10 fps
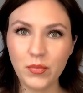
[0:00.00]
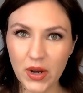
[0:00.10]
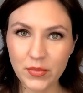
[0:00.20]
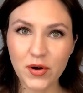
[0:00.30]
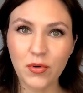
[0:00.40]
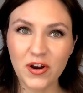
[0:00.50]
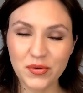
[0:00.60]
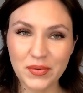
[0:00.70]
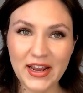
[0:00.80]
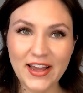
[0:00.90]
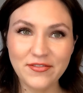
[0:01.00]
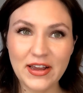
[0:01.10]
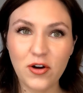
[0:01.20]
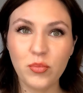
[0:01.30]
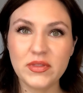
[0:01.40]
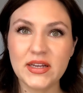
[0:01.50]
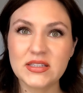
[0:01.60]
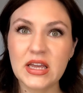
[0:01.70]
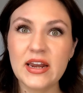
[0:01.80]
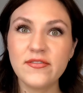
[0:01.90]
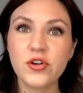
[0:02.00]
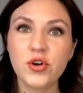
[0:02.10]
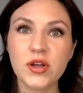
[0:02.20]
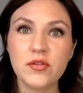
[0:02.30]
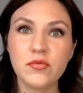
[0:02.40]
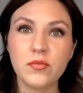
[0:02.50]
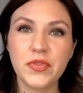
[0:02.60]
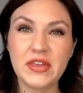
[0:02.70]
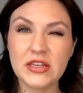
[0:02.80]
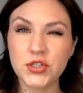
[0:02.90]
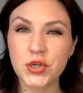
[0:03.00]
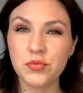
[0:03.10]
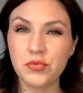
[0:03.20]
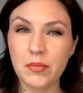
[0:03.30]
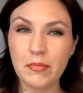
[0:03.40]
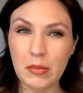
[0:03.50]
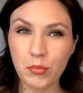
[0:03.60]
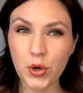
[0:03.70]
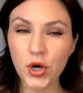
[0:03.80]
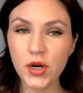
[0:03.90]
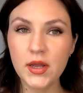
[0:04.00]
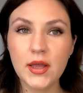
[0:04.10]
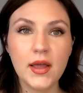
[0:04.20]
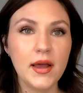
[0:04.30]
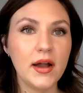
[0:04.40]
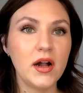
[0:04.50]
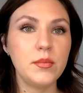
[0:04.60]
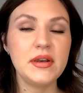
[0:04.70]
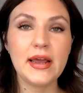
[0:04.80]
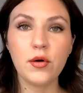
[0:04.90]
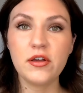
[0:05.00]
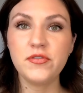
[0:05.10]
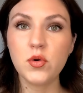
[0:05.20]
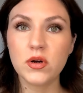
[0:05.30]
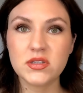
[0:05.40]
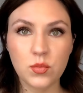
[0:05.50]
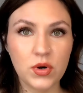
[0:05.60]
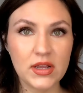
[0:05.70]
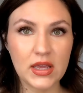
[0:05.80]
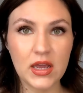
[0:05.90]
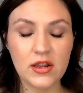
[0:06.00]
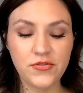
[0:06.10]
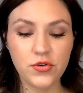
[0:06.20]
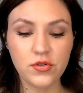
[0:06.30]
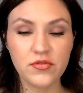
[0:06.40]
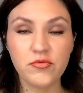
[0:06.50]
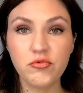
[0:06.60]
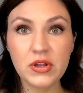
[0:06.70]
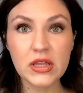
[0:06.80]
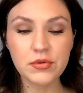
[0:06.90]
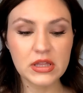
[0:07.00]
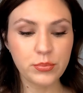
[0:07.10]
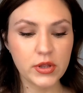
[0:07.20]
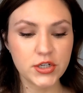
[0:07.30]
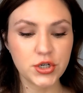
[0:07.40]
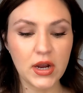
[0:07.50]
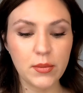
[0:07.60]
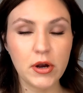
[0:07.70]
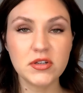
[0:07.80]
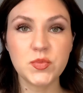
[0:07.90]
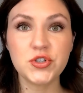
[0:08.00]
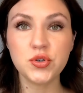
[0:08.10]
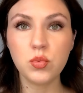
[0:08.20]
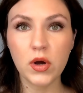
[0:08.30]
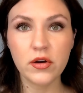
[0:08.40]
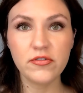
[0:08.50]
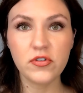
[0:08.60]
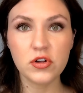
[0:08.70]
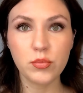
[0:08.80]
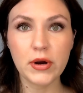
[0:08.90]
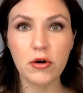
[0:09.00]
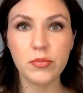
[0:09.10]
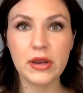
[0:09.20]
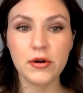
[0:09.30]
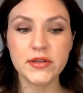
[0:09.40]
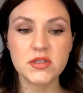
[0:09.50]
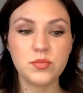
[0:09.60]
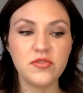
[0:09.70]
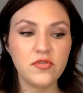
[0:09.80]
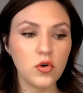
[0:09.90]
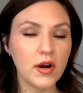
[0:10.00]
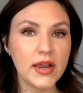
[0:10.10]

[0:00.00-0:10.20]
I'm going to work with what I have now, but that's kind of a good thing to remember um, now, if you are someone, again, if you have really, really plucked your eyebrows, but you want a fuller brow appearance, before